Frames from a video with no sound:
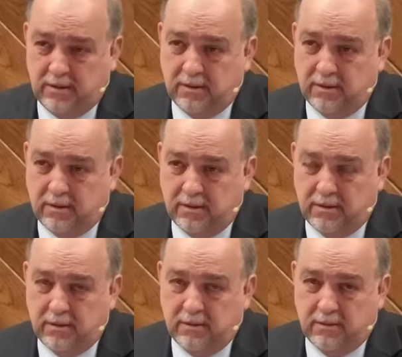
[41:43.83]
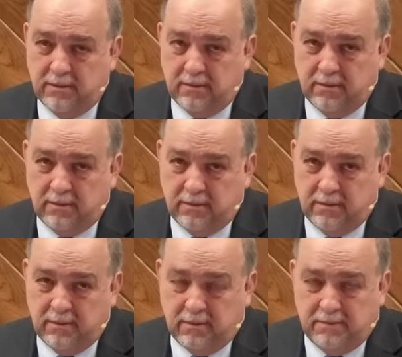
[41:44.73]

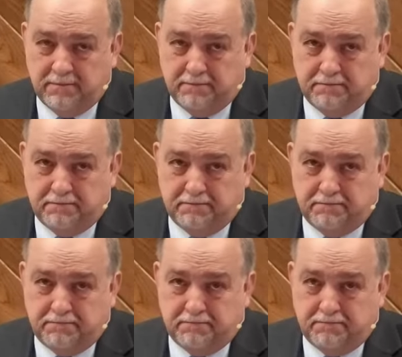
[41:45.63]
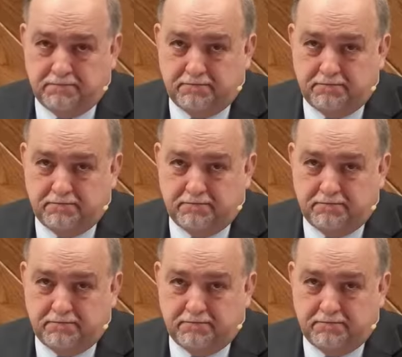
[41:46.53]
(silence)